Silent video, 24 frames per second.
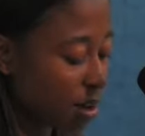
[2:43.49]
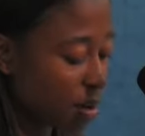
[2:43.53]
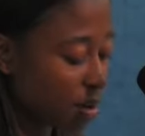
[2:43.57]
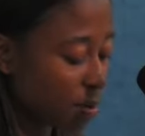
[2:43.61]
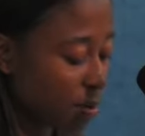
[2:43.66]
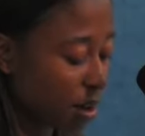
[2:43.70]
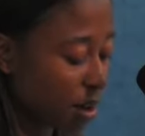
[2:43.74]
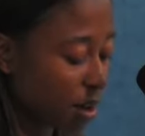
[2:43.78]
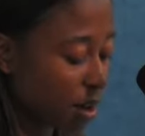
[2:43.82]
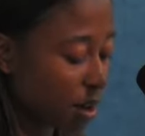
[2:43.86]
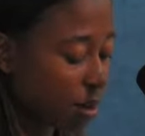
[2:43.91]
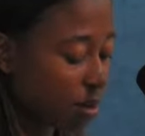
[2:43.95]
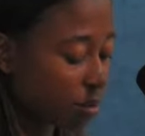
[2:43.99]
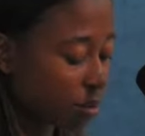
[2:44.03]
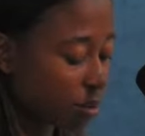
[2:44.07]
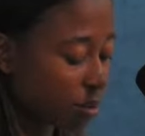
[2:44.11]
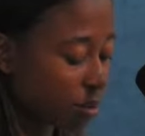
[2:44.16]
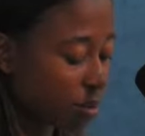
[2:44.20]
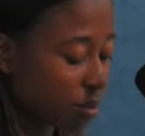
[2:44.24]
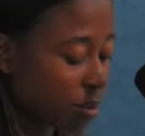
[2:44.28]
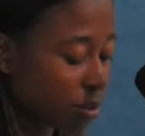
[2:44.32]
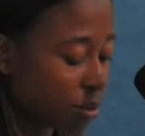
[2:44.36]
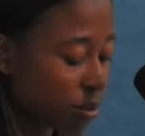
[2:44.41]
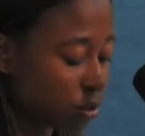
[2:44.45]
My
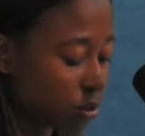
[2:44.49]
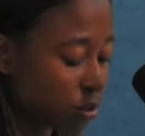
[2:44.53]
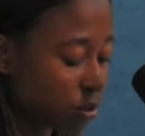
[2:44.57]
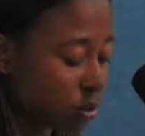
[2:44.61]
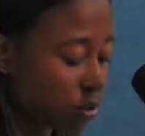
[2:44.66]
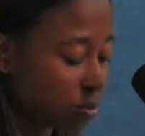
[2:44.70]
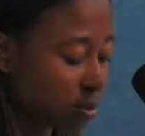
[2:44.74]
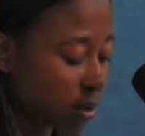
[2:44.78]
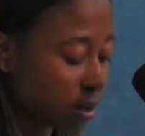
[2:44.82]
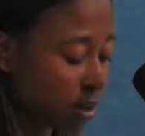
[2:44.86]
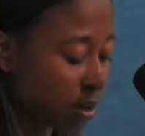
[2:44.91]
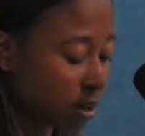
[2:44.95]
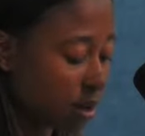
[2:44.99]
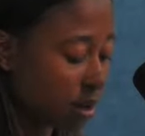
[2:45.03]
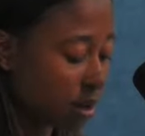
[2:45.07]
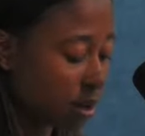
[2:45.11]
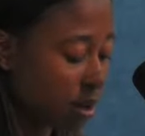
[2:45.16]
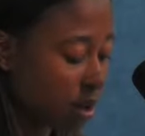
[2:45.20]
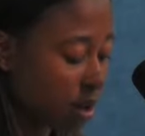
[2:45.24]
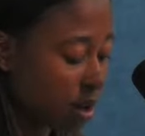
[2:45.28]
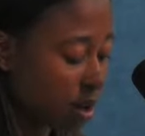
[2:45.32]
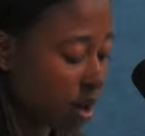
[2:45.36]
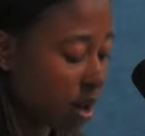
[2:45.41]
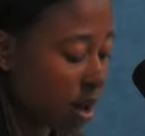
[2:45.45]
counselor assured me
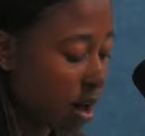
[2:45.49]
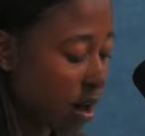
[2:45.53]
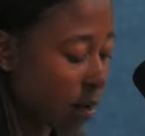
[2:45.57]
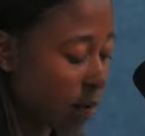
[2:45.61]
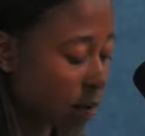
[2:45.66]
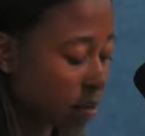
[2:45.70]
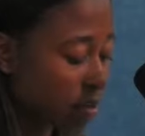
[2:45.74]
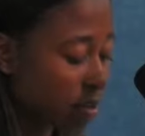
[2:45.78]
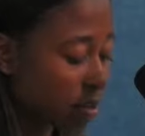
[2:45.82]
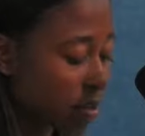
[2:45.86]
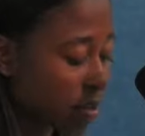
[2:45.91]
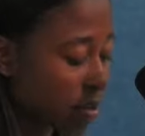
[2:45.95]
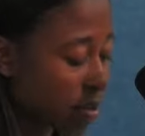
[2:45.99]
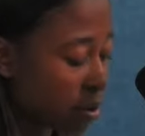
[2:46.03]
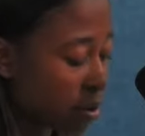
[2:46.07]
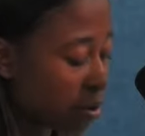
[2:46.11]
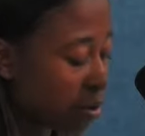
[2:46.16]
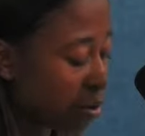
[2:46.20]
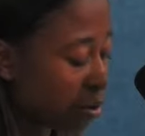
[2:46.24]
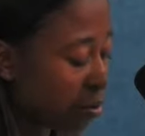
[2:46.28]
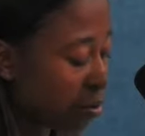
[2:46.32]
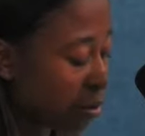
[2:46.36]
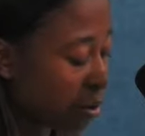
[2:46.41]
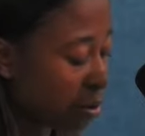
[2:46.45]
I wasn't the
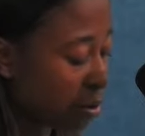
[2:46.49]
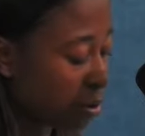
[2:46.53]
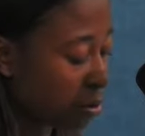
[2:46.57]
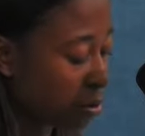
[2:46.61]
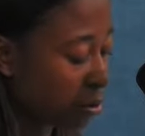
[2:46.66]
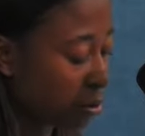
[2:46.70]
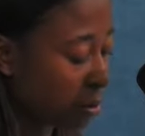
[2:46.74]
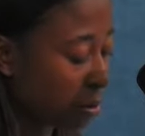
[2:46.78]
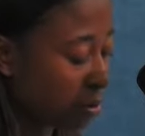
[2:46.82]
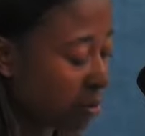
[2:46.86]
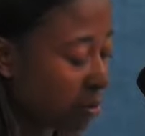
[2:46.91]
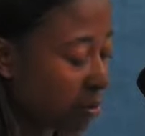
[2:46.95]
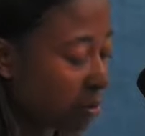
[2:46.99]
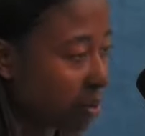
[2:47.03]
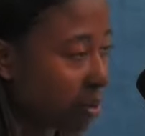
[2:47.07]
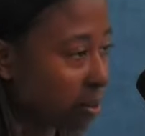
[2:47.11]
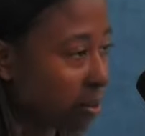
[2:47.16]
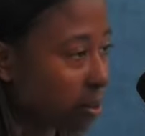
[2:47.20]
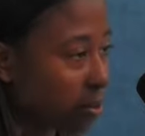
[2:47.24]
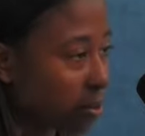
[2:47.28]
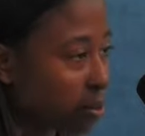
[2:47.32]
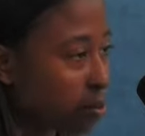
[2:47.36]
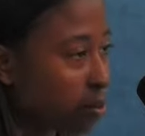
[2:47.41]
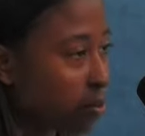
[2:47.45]
only one who had ever done
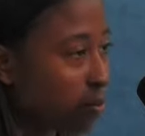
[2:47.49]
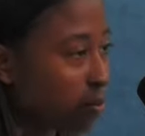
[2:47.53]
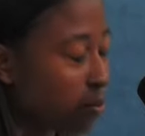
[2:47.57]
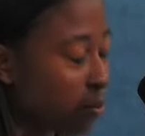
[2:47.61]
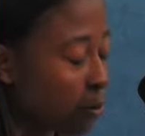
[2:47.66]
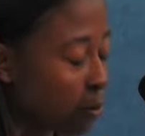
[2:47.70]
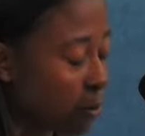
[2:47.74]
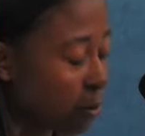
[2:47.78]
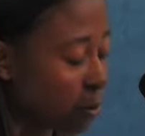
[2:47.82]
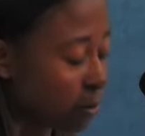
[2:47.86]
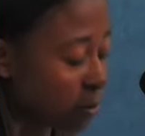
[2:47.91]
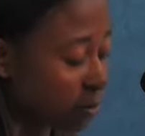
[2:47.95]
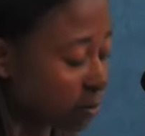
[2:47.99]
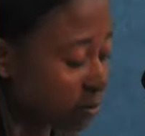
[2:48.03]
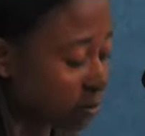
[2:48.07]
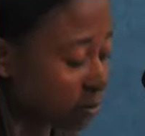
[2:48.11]
this before.